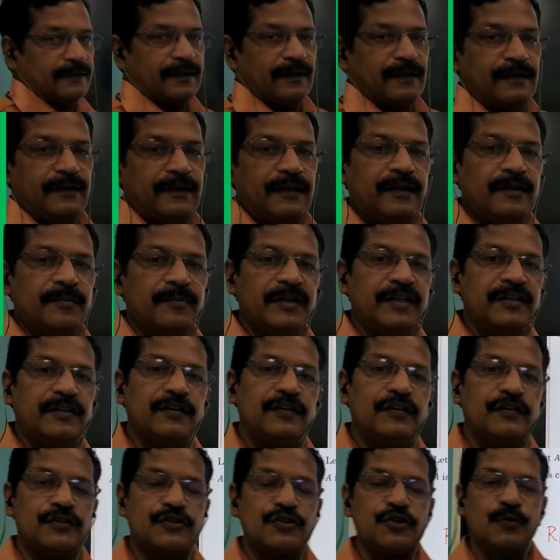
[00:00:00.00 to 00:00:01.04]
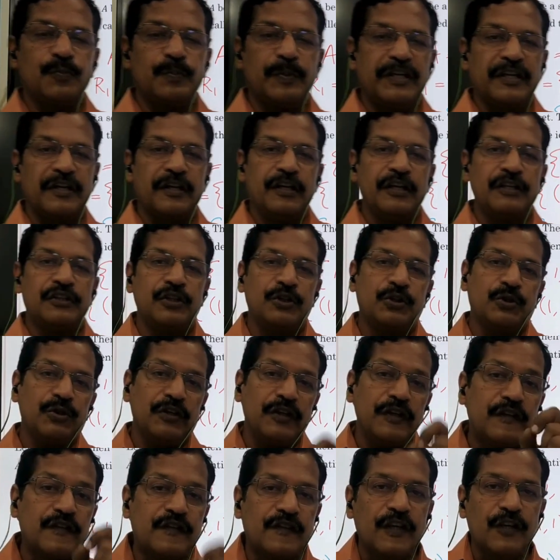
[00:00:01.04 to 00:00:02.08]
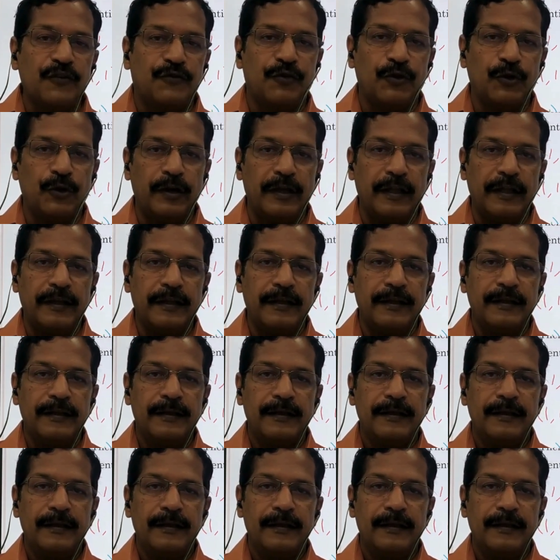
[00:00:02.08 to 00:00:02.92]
the element should be related to itself only.